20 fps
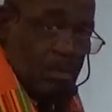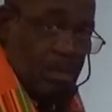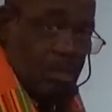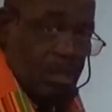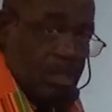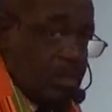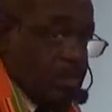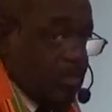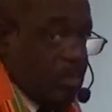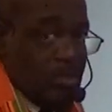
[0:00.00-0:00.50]

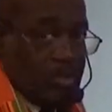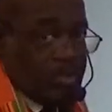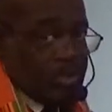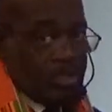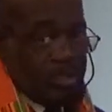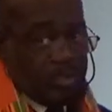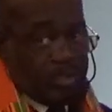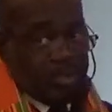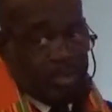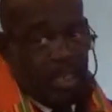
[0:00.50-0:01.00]
And you
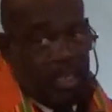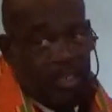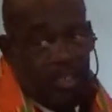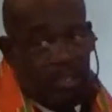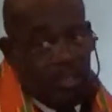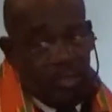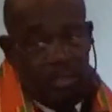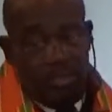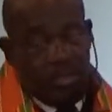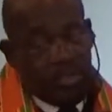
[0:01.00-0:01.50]

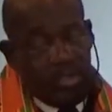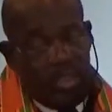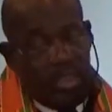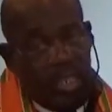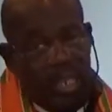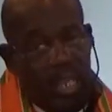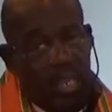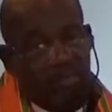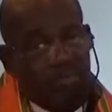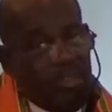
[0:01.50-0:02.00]
should
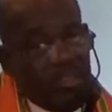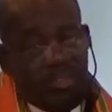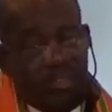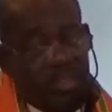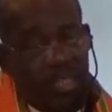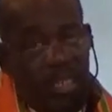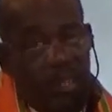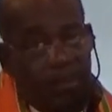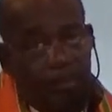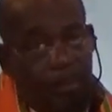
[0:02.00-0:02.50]
have the
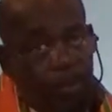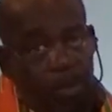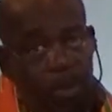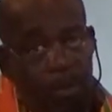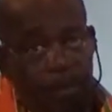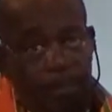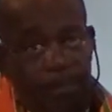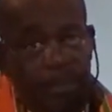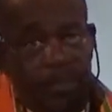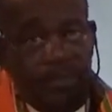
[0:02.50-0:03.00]
same
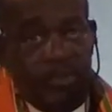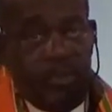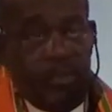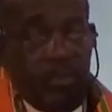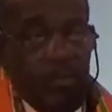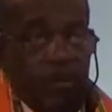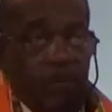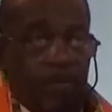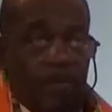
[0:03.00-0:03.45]
purpose